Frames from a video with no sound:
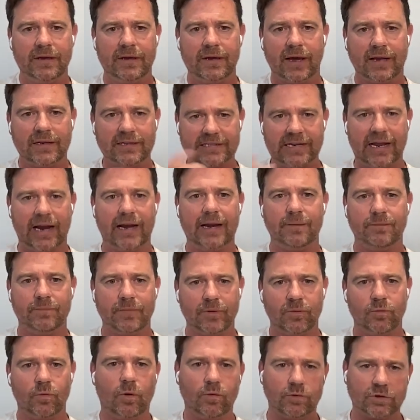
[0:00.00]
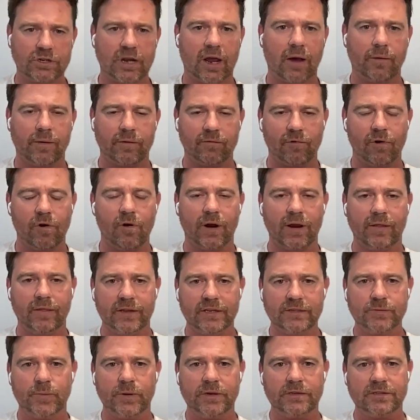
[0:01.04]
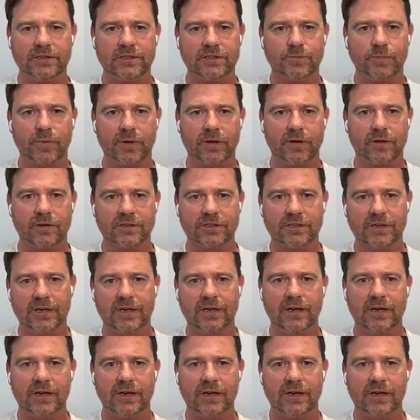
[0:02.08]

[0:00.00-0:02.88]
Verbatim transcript: and tell him that what's going wrong in this business because